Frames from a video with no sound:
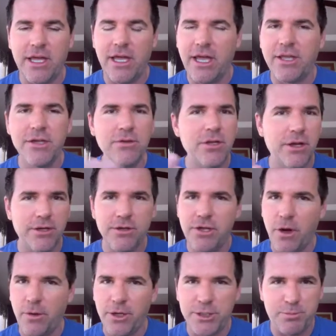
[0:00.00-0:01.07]
and you
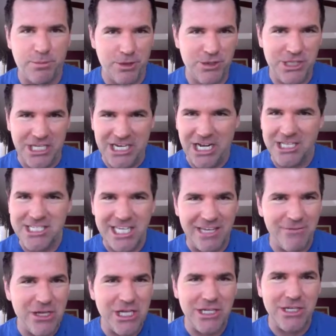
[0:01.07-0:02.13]
know this, but you see it on
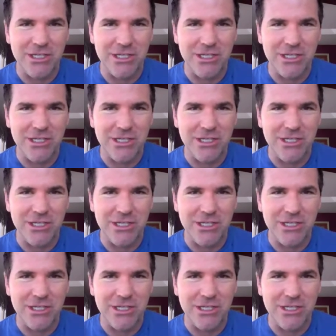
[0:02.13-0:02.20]
TV.